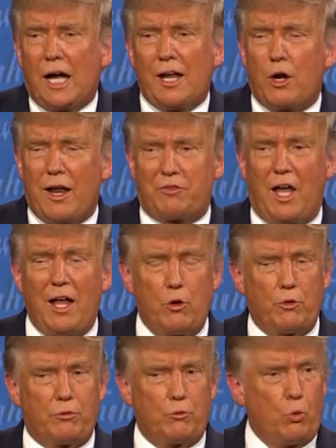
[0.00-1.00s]
I
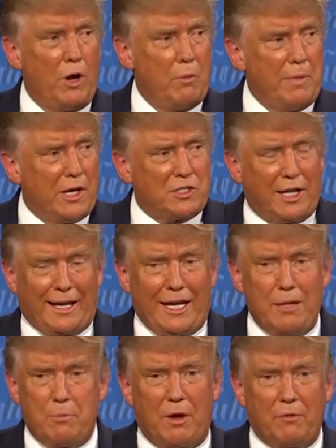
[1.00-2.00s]
don't wear masks like
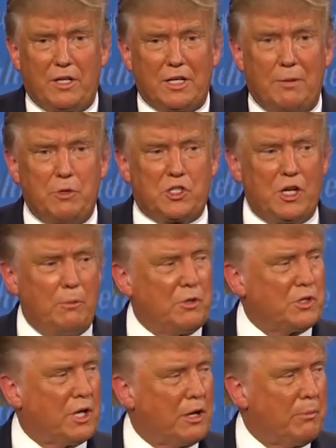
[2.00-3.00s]
him. Every time you see him,
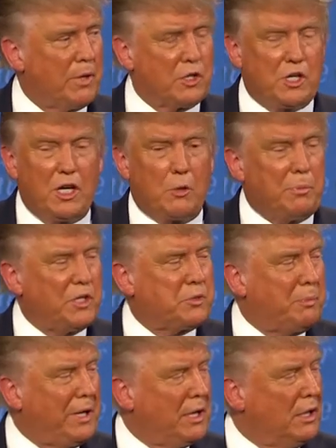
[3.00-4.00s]
he's got a mask. He could be
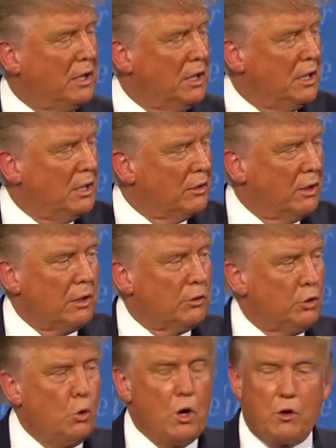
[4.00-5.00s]
speaking
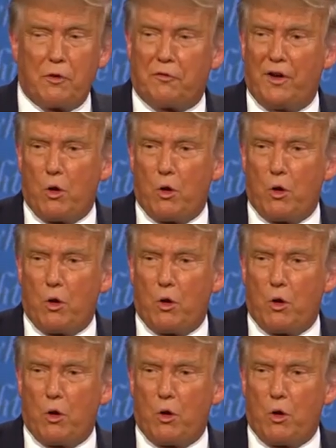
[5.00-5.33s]
200 feet